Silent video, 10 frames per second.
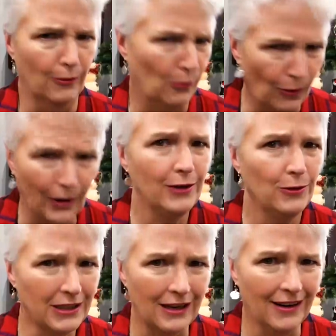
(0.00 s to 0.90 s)
why do
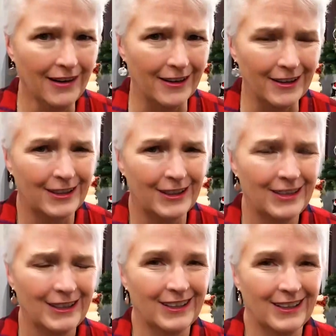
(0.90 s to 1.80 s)
we care?
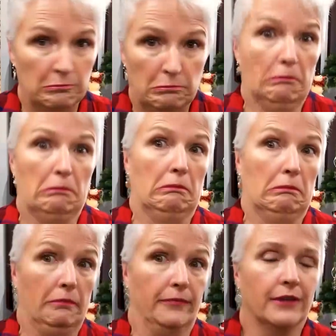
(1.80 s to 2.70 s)

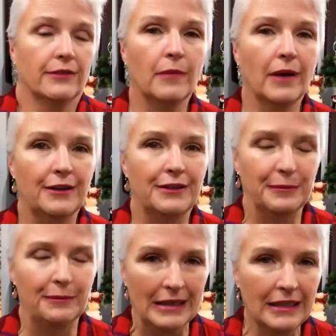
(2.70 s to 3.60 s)
Doesn't matter
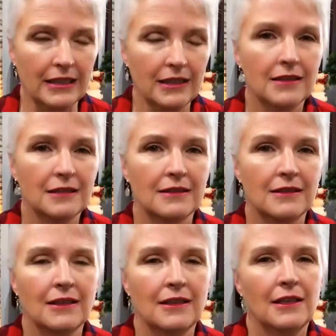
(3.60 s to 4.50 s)
to me.
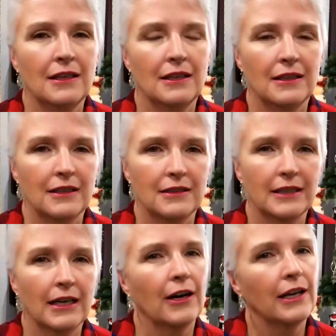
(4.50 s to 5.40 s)

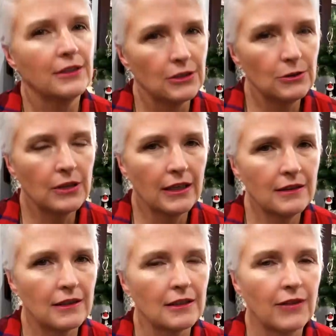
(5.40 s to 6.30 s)
Now, I do
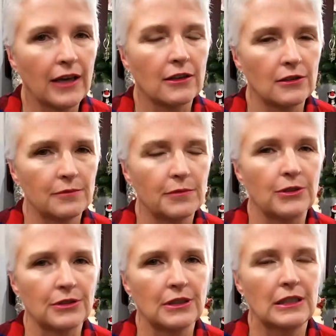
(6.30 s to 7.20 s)
get that if that
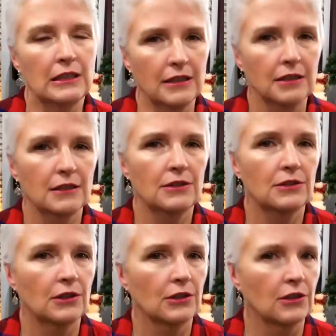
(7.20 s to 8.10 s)
person
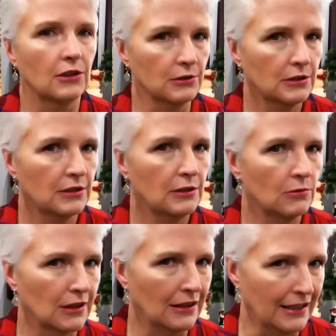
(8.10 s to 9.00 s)
is closely
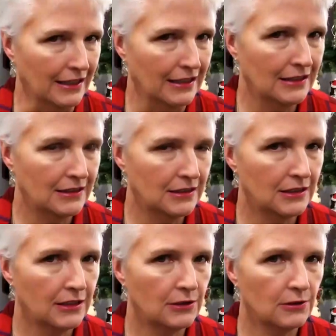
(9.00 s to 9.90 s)
related to
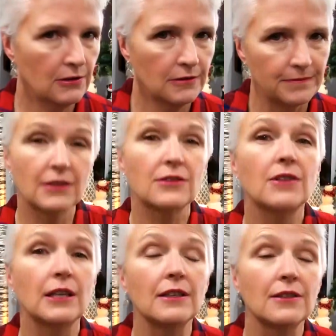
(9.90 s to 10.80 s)
you,
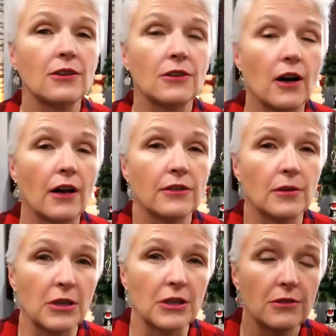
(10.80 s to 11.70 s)
this could cause
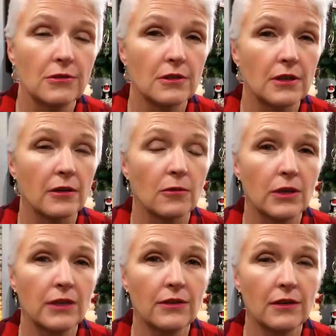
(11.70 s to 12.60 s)
some issues. Like,
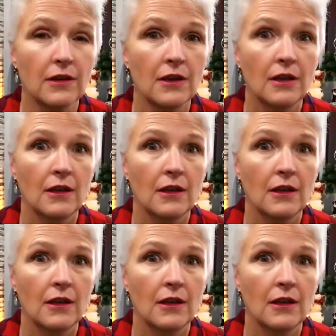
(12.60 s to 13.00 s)
what is it?